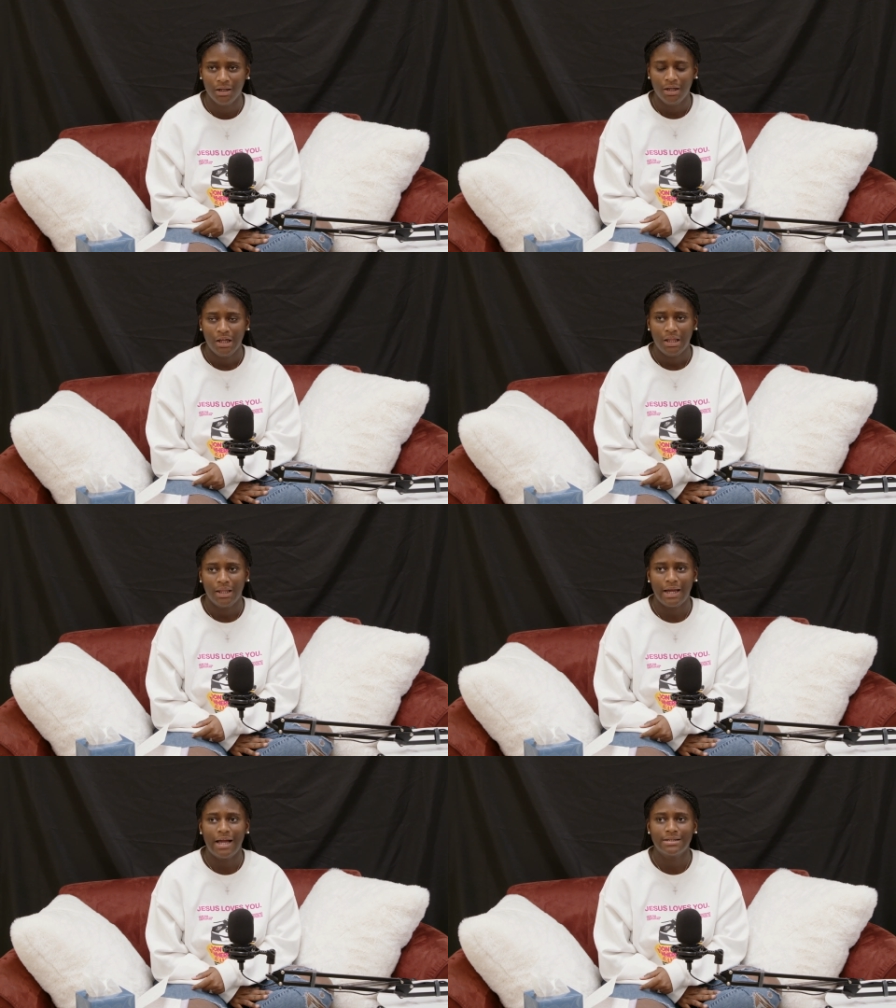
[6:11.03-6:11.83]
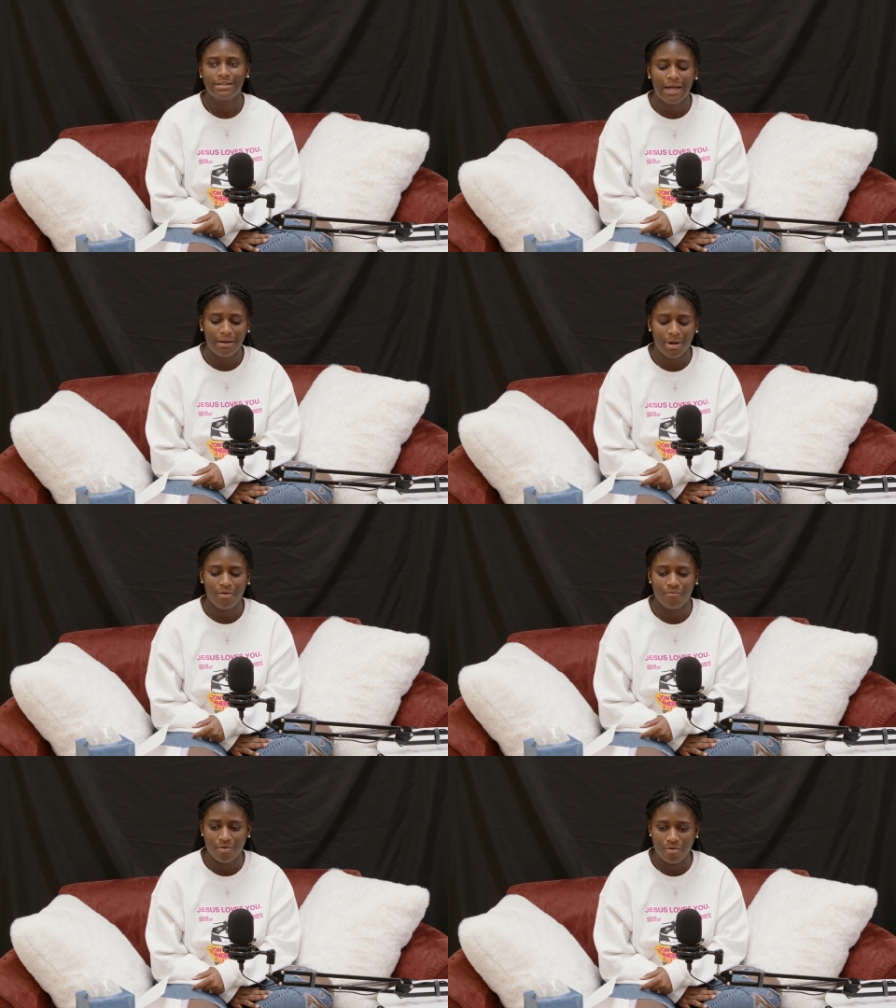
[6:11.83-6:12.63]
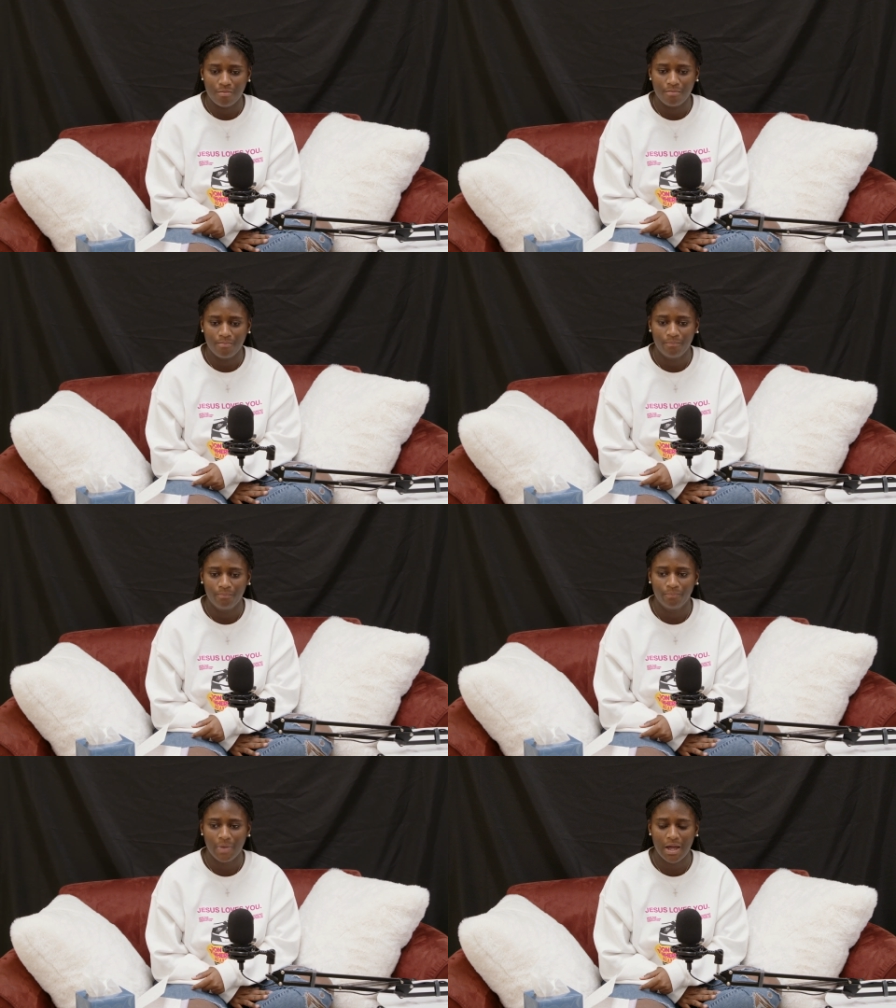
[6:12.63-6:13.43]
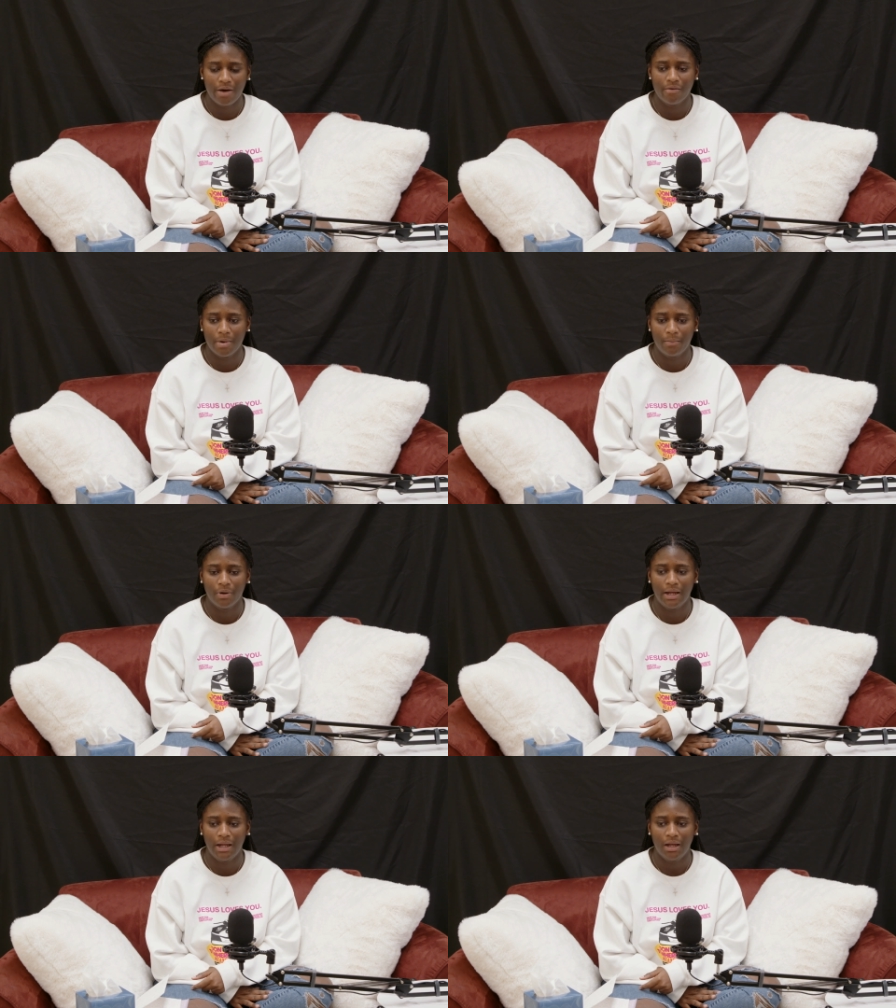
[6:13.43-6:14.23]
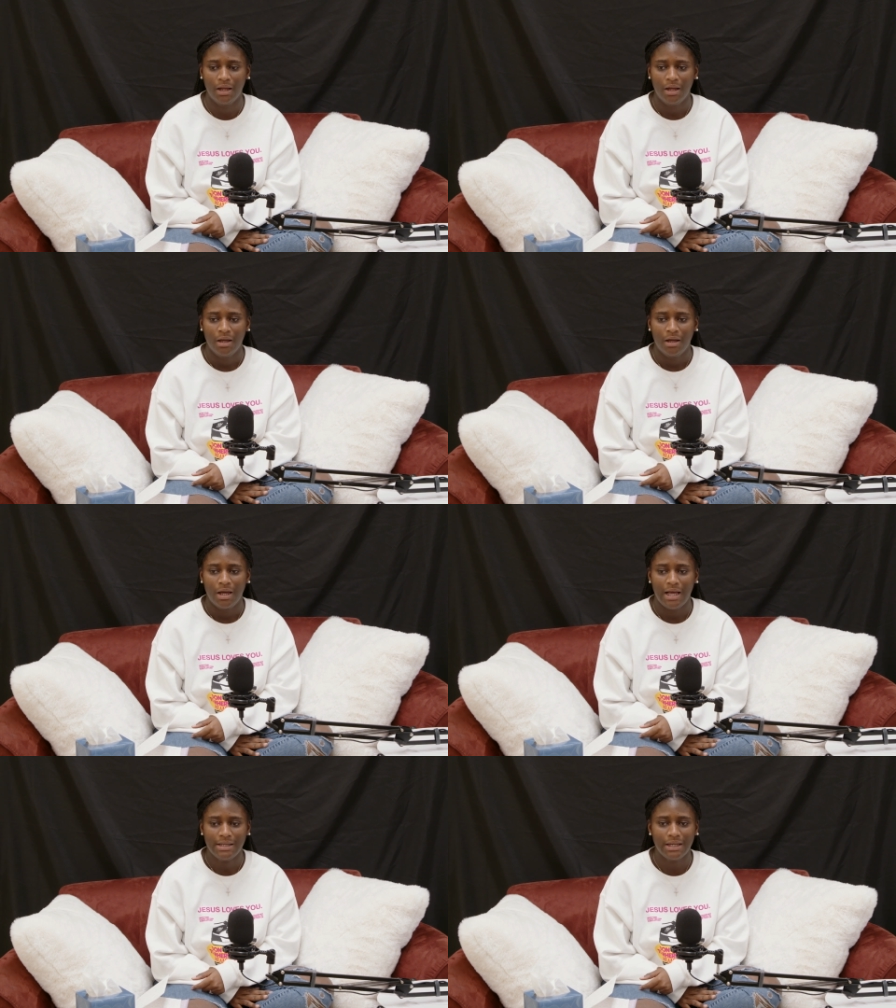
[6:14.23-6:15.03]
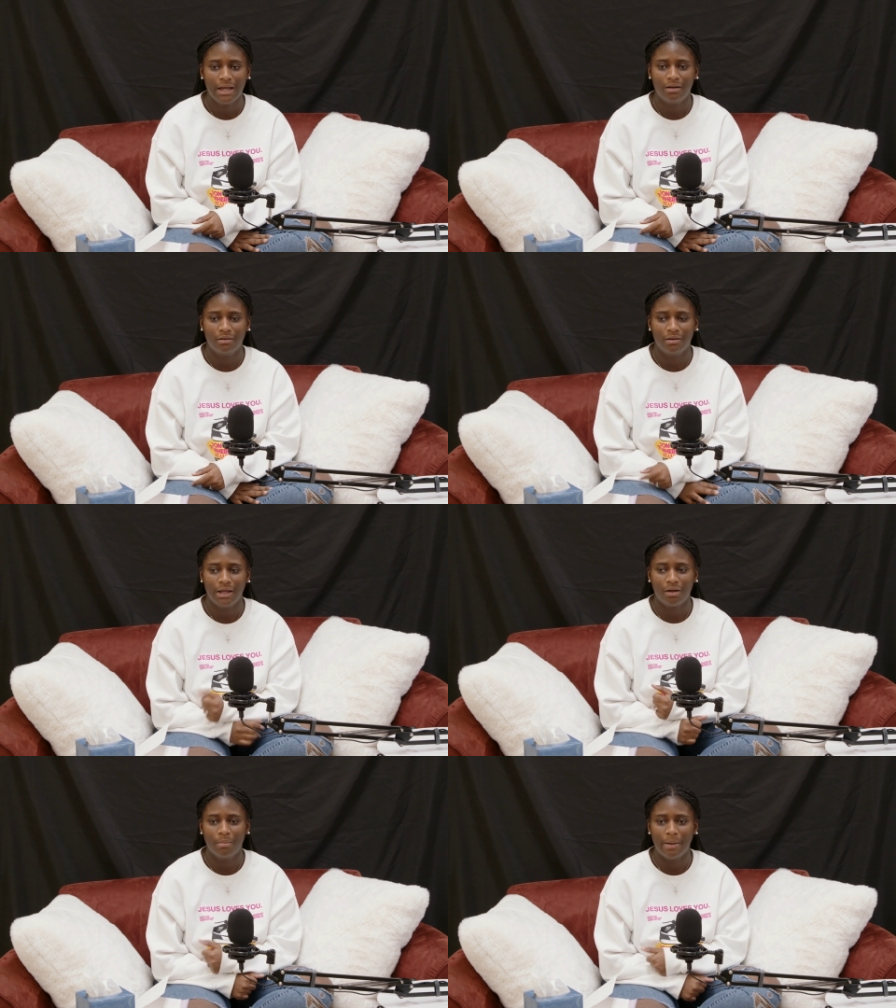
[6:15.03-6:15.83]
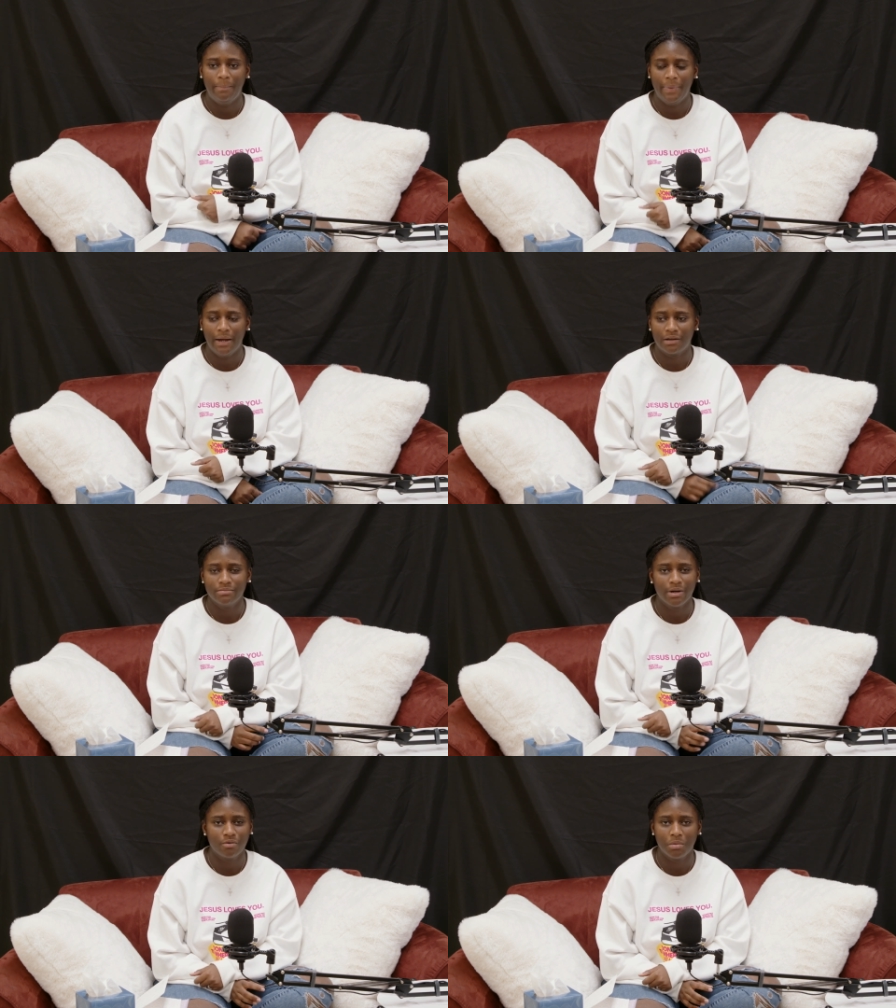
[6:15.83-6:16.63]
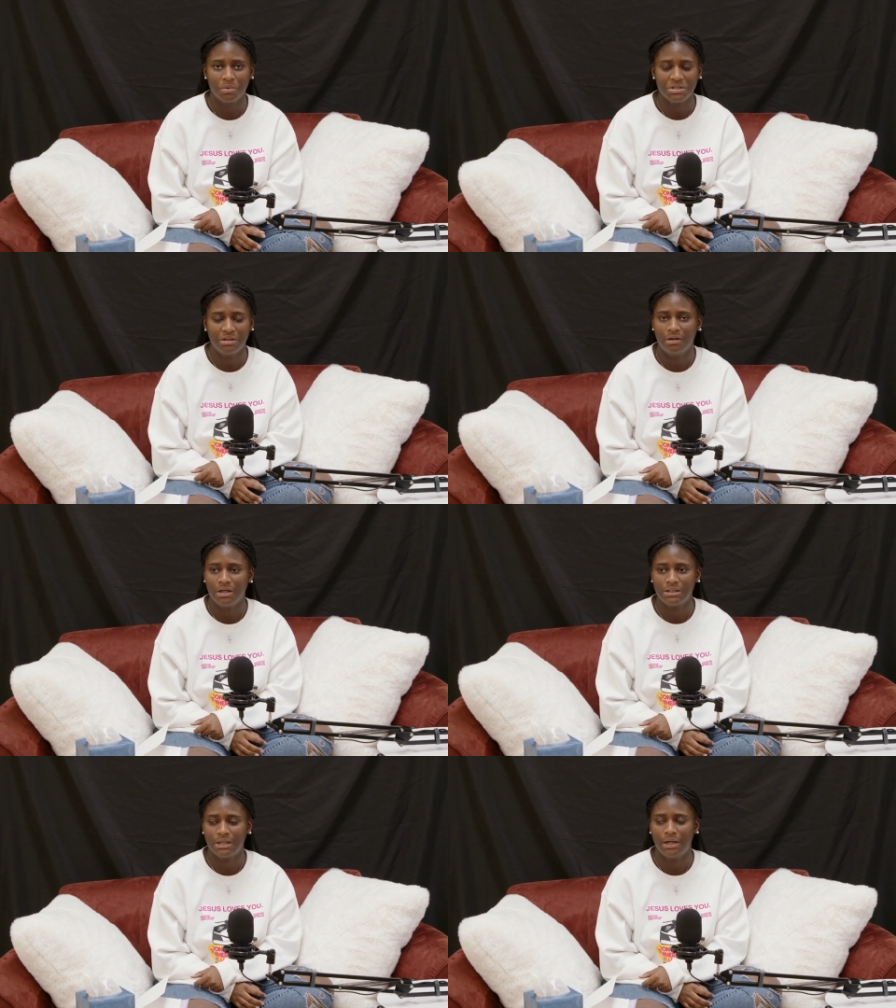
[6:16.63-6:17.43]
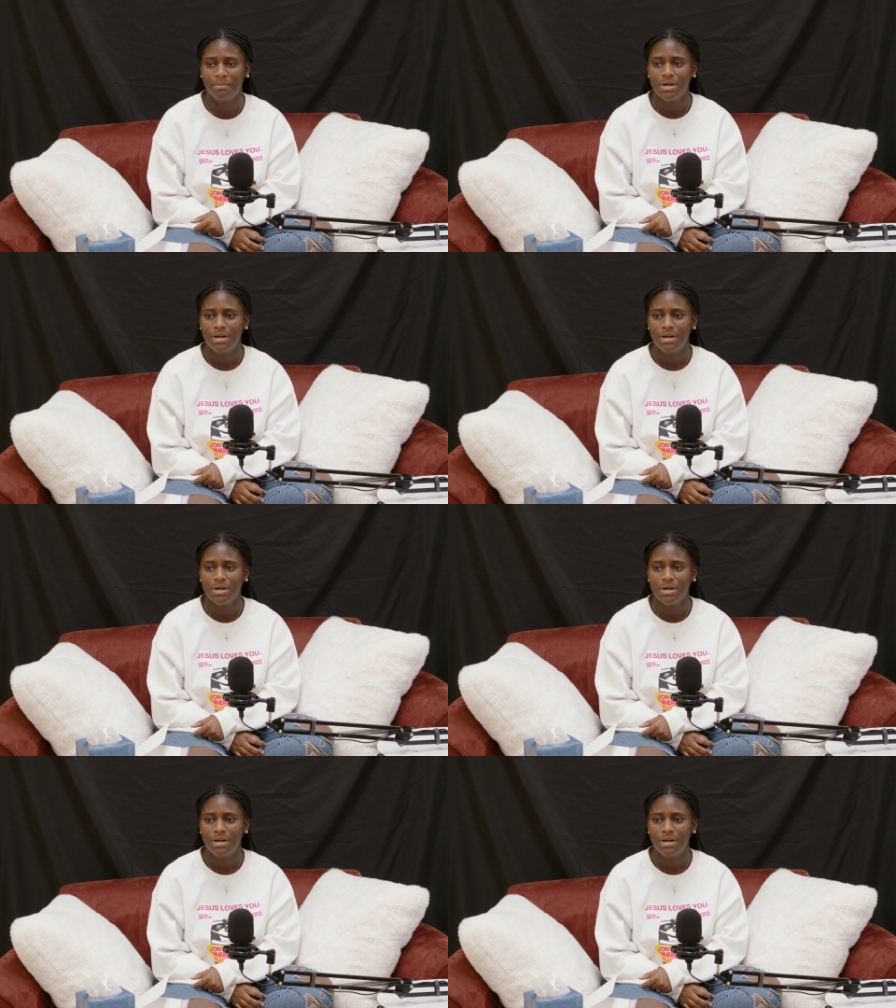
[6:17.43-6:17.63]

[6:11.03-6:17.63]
Like, I sat in my room, and I remember, like, I sat, like, on my bed because my roommate wasn't there at the time.